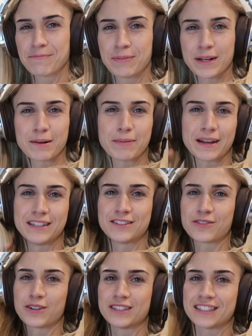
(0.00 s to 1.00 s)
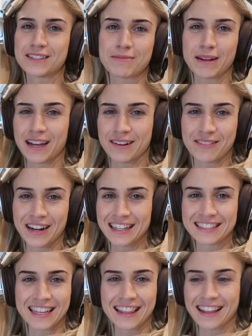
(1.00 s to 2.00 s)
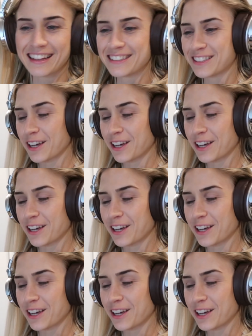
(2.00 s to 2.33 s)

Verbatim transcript: Peter Pan's voice is in my head when I say that.